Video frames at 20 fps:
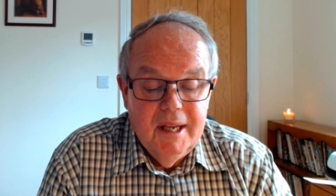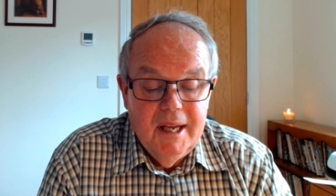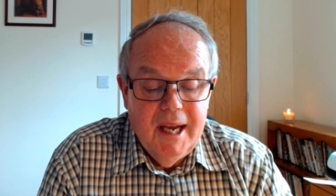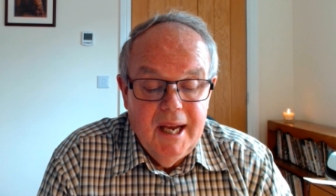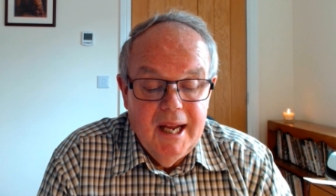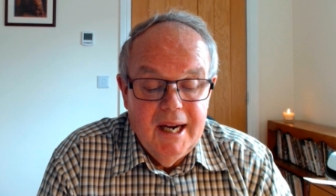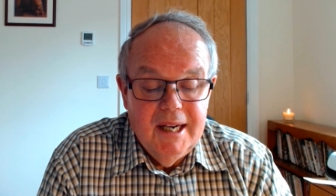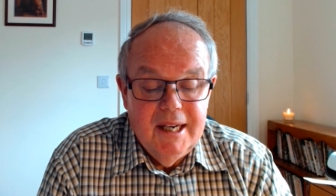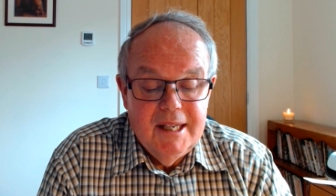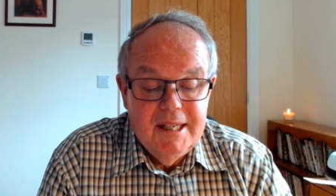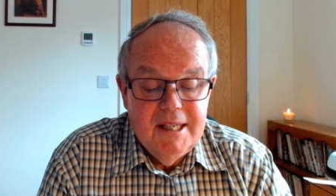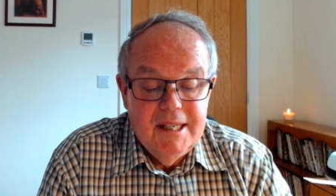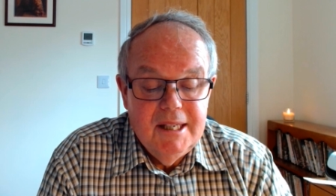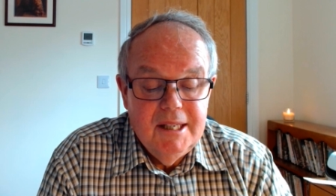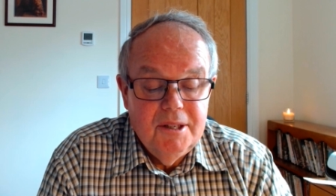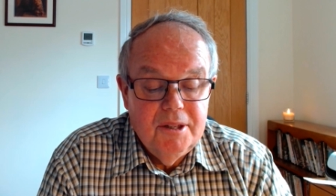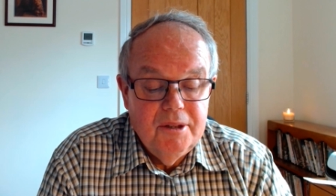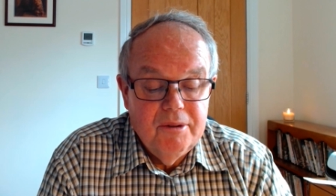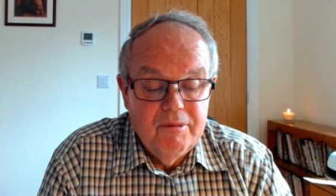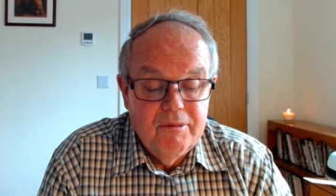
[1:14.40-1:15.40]
and
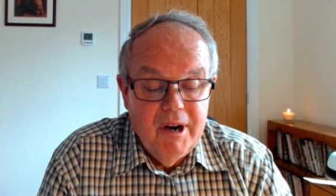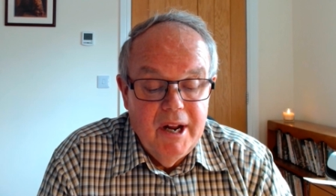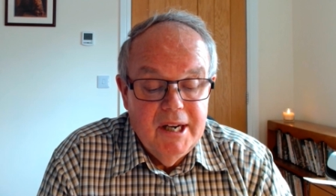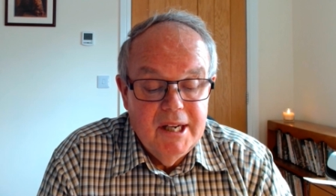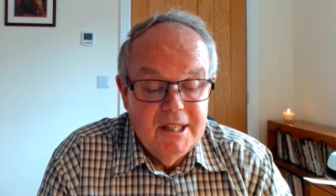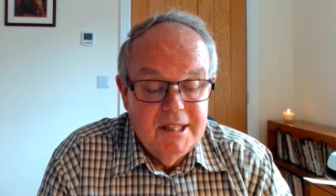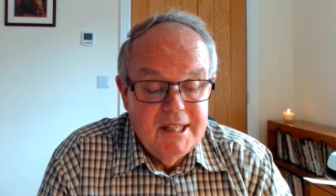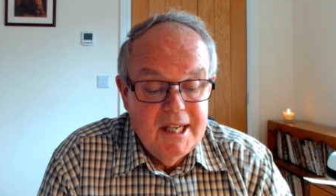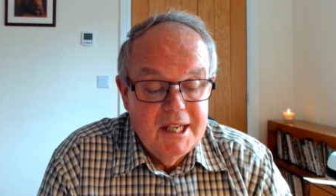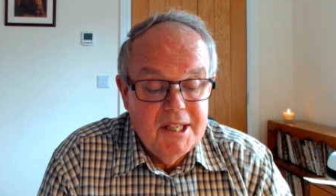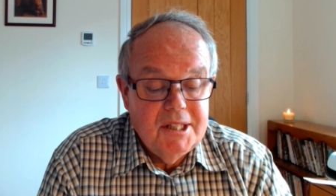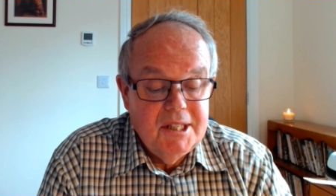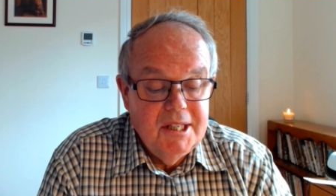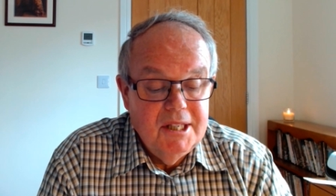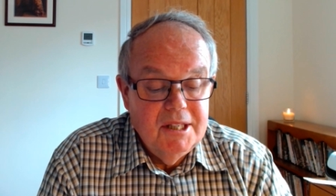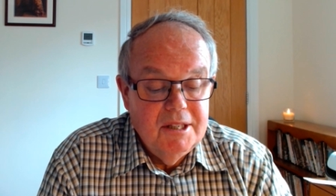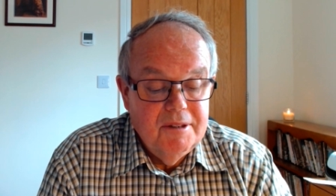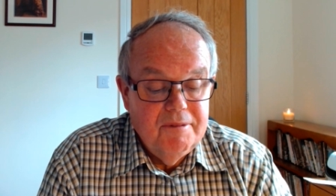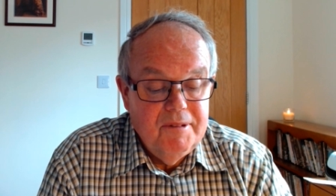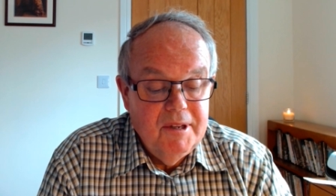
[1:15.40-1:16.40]
lead the runner
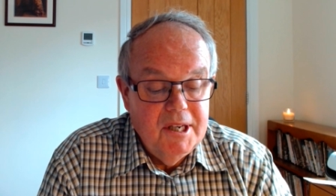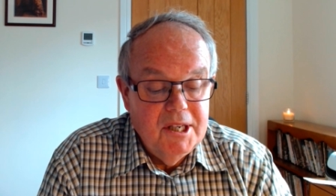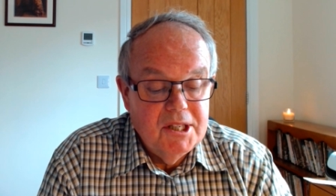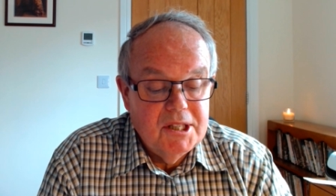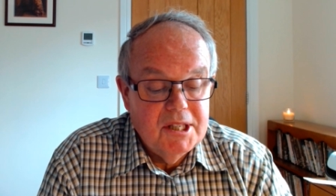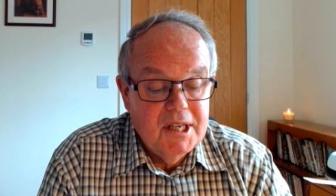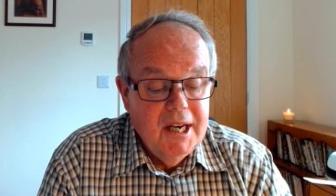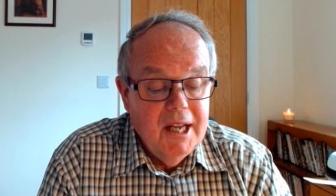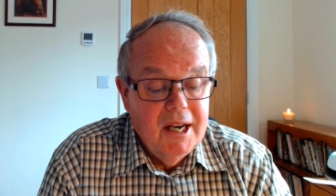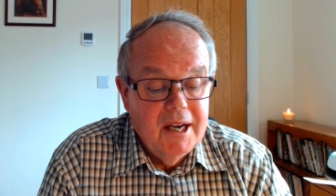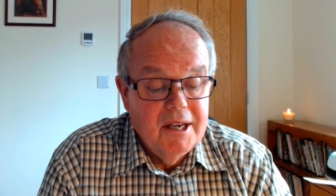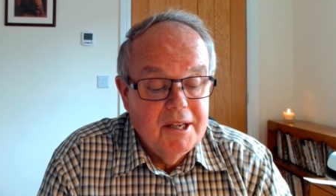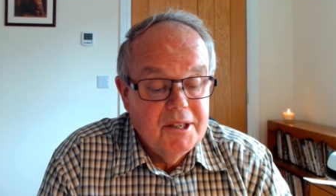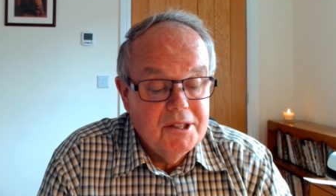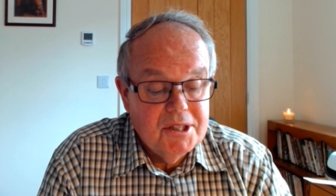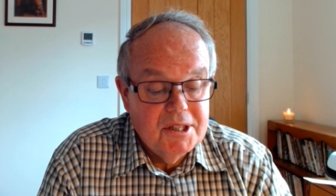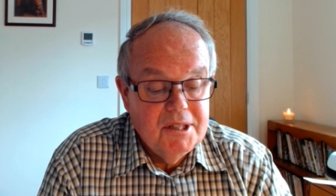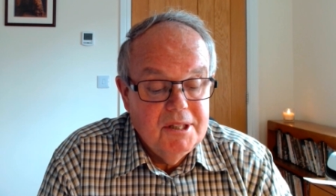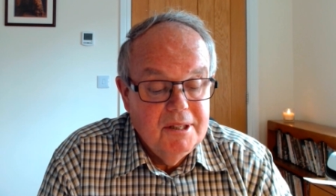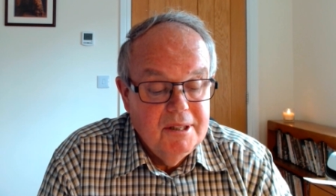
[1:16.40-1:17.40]
destined to finish
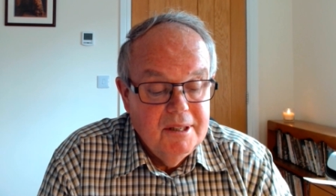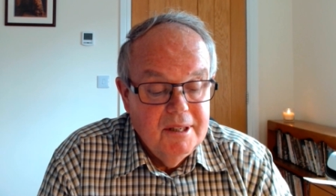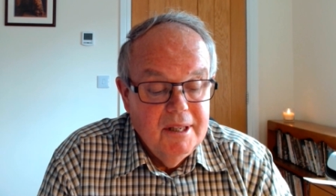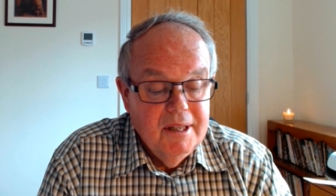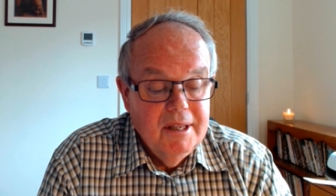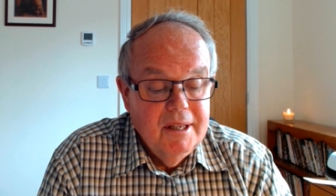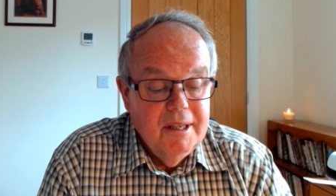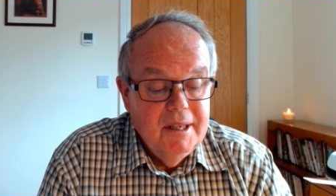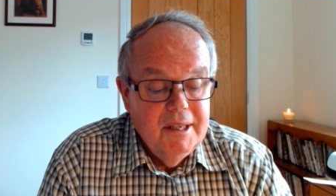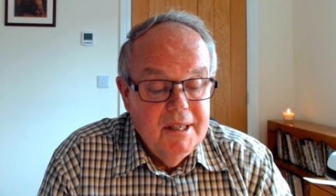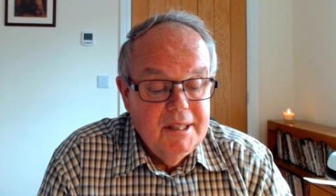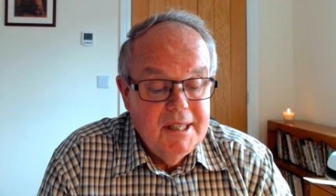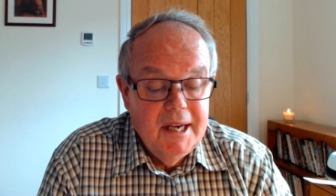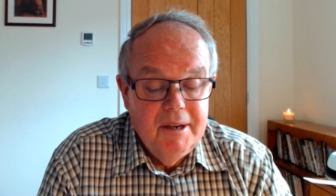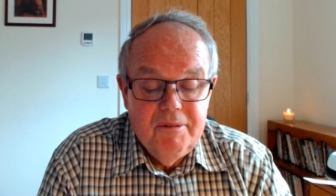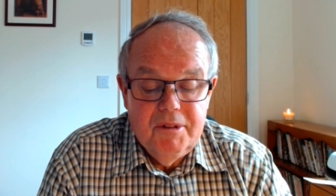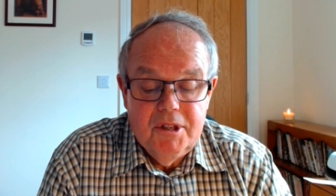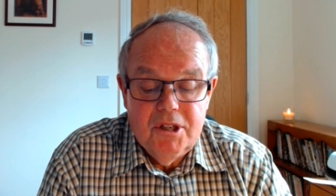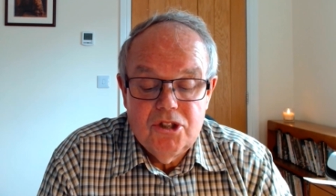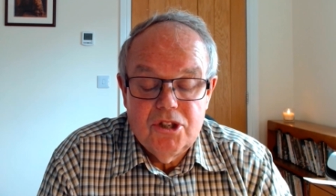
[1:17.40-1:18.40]
last
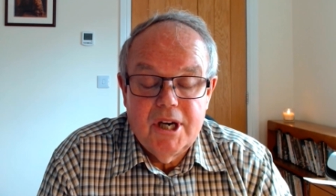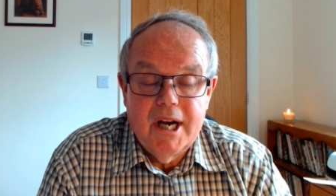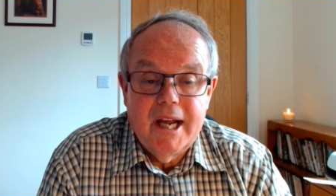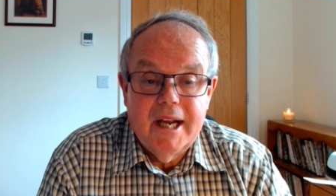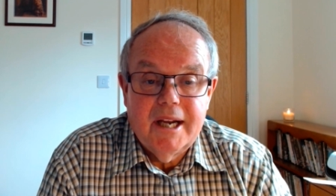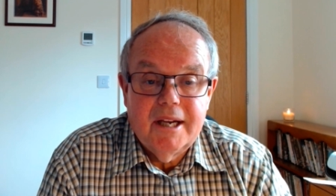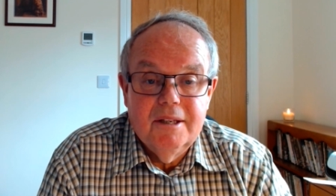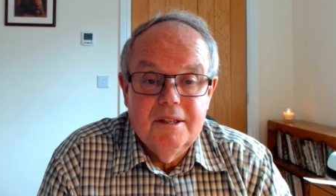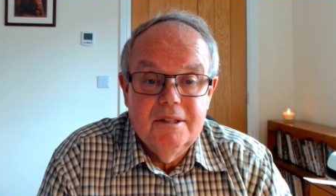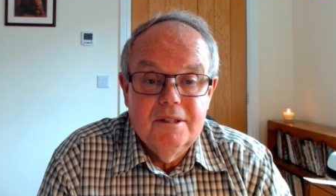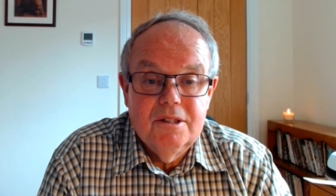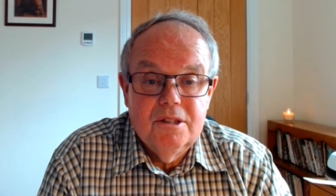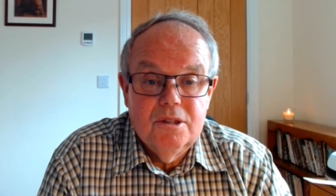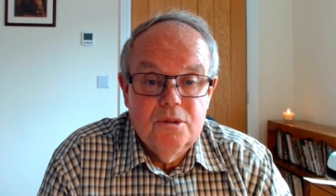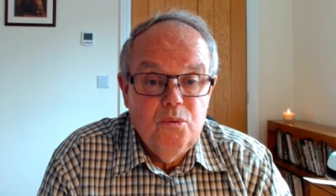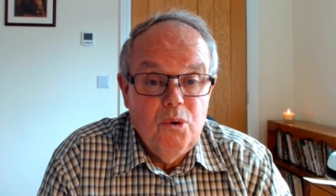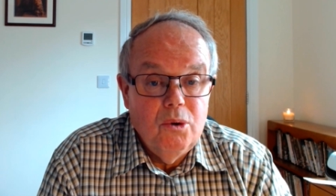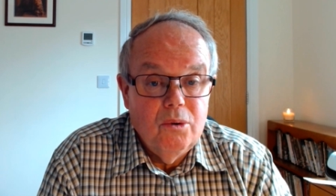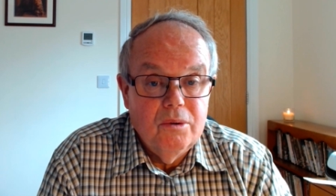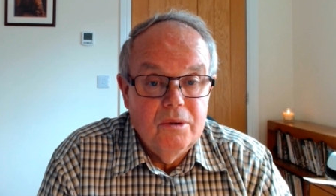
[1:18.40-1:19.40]
down the track
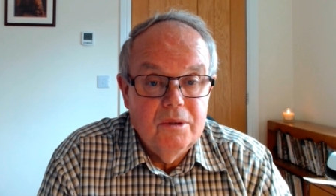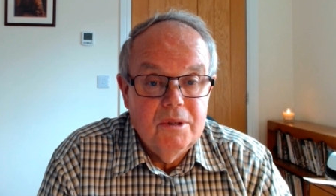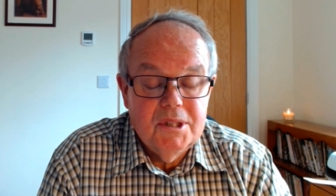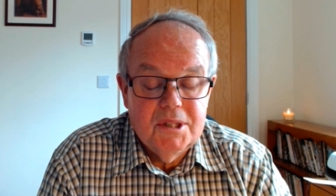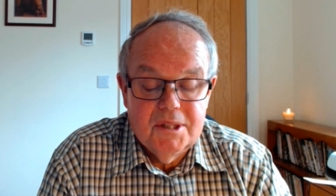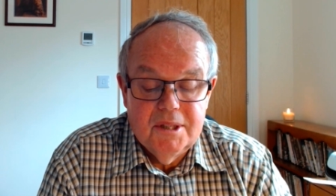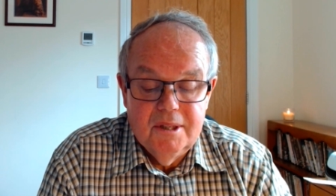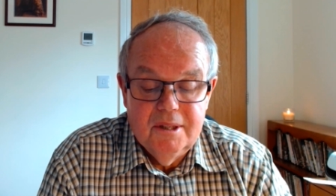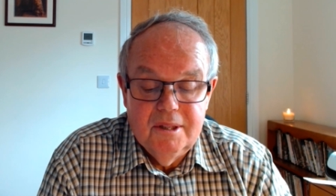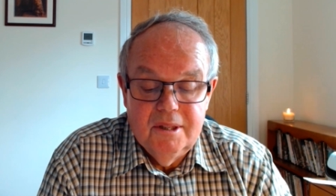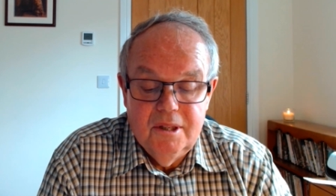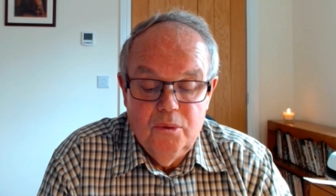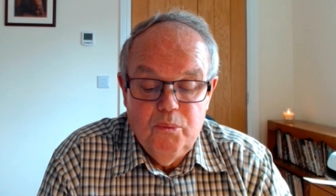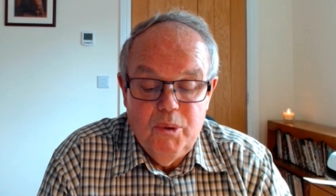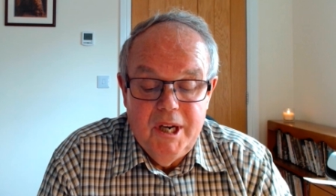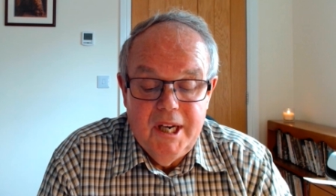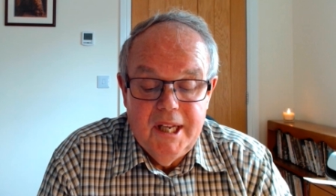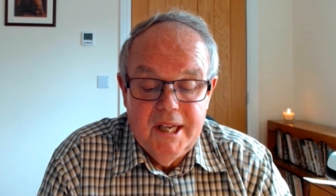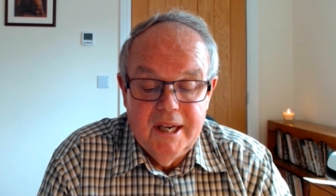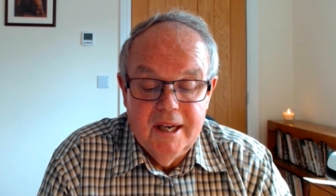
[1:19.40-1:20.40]
towards the
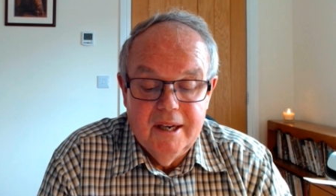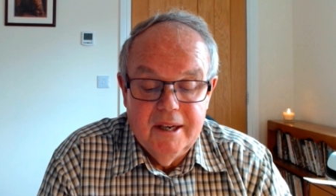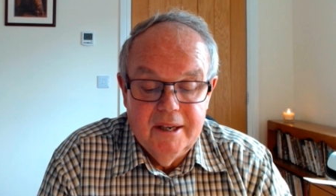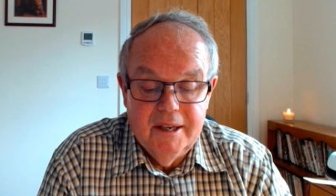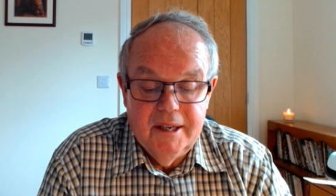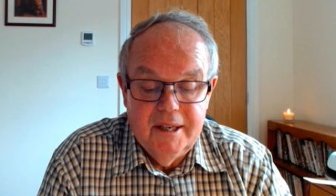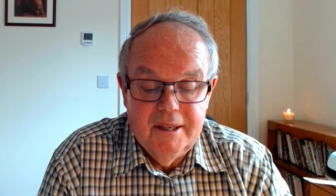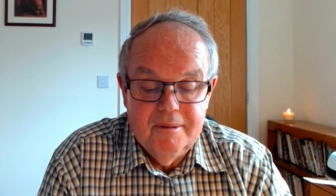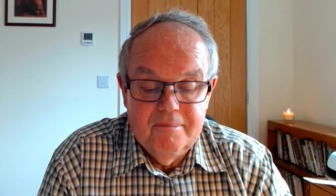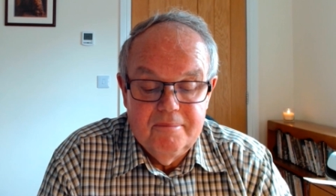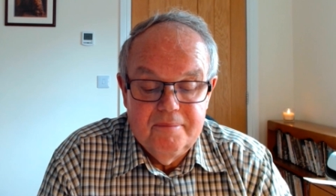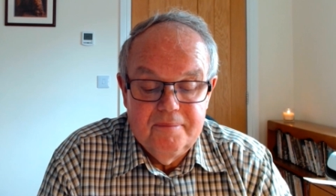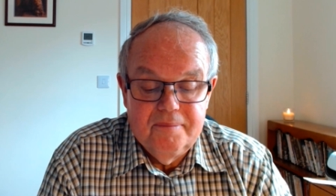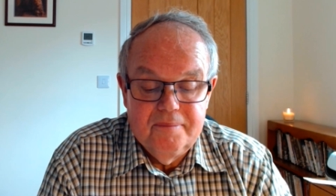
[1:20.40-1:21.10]
winning line.